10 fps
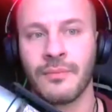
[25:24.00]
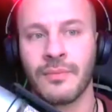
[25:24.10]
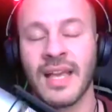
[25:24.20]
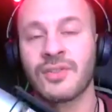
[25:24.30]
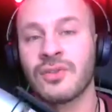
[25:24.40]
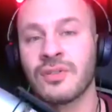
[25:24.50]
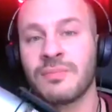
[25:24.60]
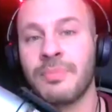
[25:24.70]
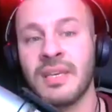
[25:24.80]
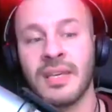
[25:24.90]
That's just
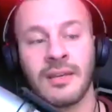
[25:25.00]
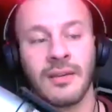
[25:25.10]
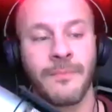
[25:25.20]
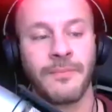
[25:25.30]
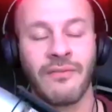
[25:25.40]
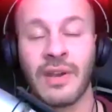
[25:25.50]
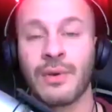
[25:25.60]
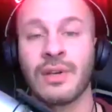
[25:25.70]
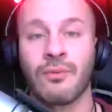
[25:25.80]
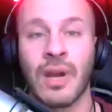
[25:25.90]
being
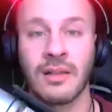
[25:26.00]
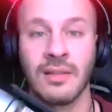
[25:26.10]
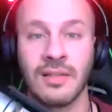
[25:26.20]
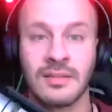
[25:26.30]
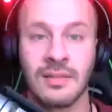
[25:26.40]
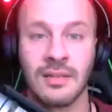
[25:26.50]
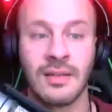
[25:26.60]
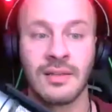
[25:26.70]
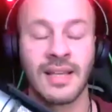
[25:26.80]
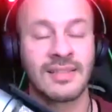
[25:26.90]
very reckless.
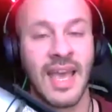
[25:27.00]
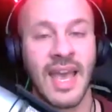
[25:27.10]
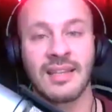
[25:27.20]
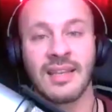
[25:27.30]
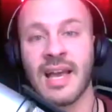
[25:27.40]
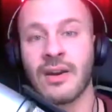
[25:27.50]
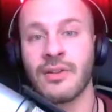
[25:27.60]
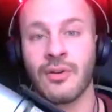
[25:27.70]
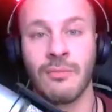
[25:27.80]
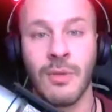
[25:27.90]
That's acting out on
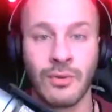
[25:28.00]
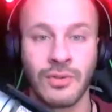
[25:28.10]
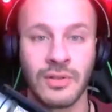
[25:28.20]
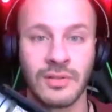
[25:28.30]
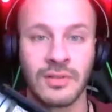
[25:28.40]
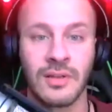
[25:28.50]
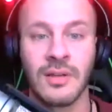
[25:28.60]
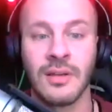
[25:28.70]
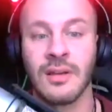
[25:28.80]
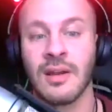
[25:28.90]
your emotions.
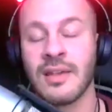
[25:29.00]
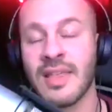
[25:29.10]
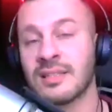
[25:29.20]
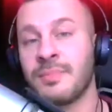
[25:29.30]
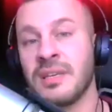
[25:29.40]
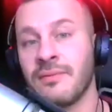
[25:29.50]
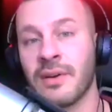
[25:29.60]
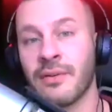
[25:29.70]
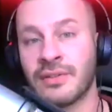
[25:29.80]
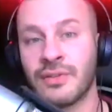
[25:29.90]
And that's being
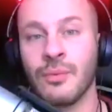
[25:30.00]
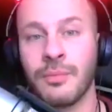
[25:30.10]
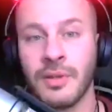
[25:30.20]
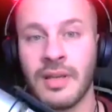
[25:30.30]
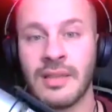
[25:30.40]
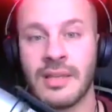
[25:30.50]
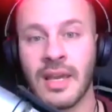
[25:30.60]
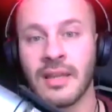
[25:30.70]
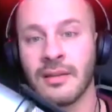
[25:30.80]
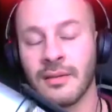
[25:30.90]
very stupid in the
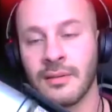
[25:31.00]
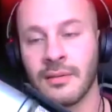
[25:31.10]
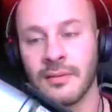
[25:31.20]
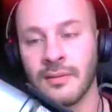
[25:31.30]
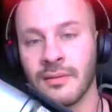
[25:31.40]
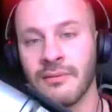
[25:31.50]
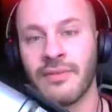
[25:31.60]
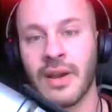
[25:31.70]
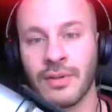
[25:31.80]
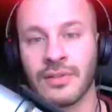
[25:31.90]
end.
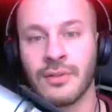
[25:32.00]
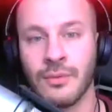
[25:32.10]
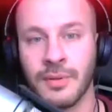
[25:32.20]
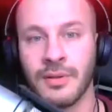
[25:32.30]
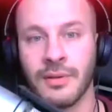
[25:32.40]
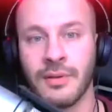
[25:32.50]
Very stupid.